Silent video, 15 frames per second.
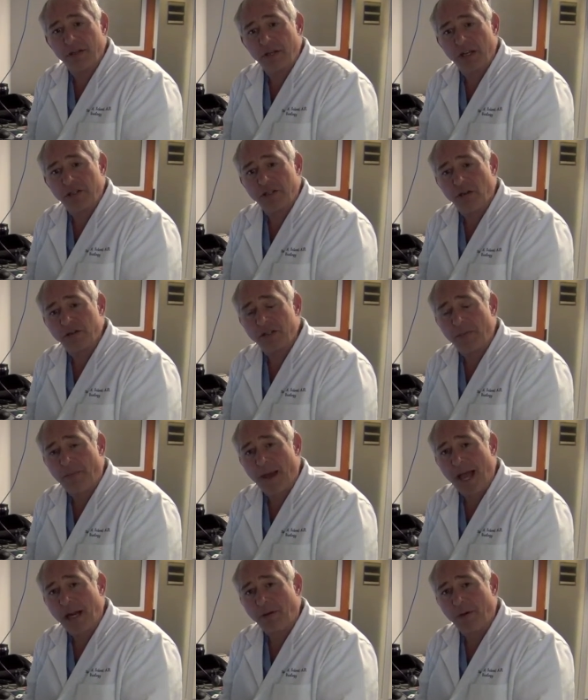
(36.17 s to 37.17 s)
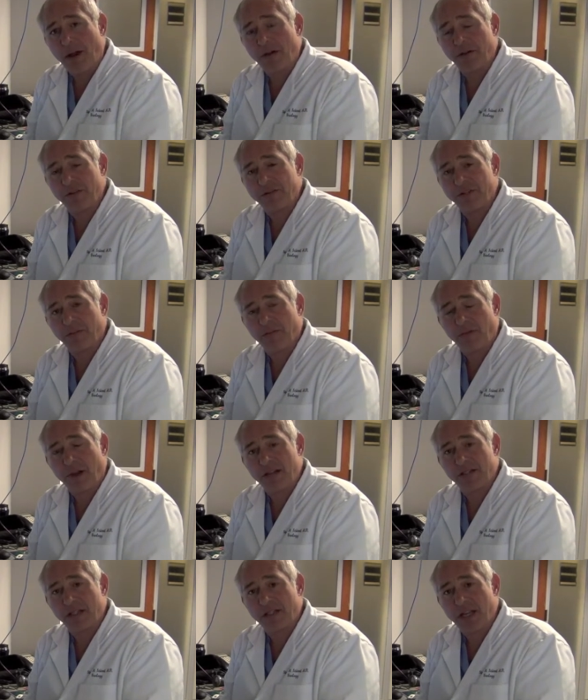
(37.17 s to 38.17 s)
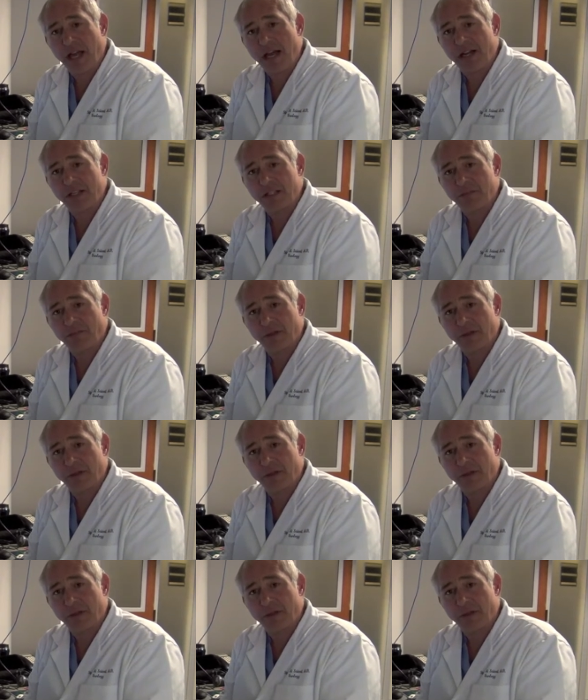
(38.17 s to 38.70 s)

It shows a background of some prostatitis,